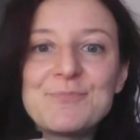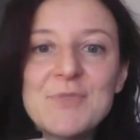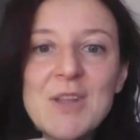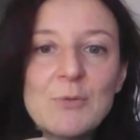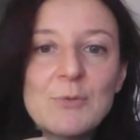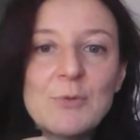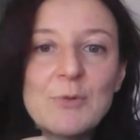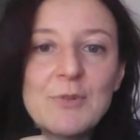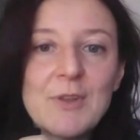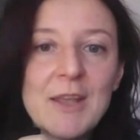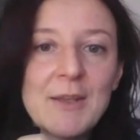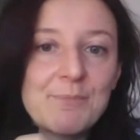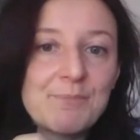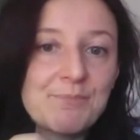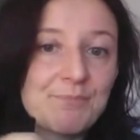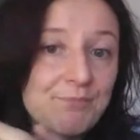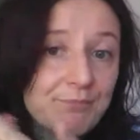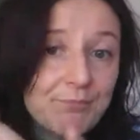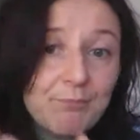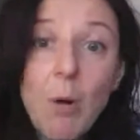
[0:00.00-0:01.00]
to say,
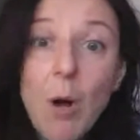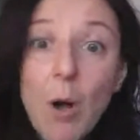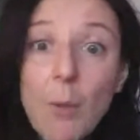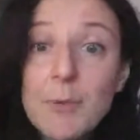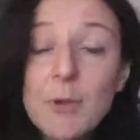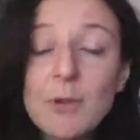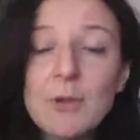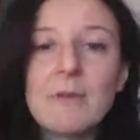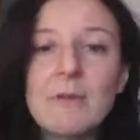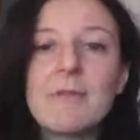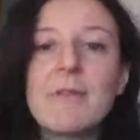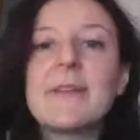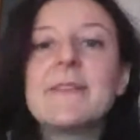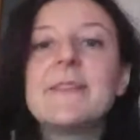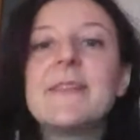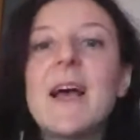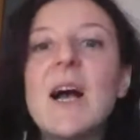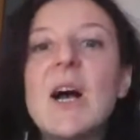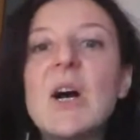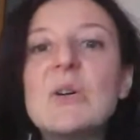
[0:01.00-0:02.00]
popular right
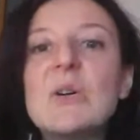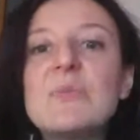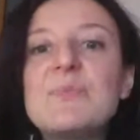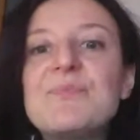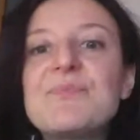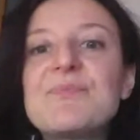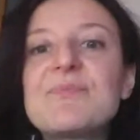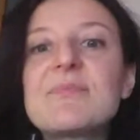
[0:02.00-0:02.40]
now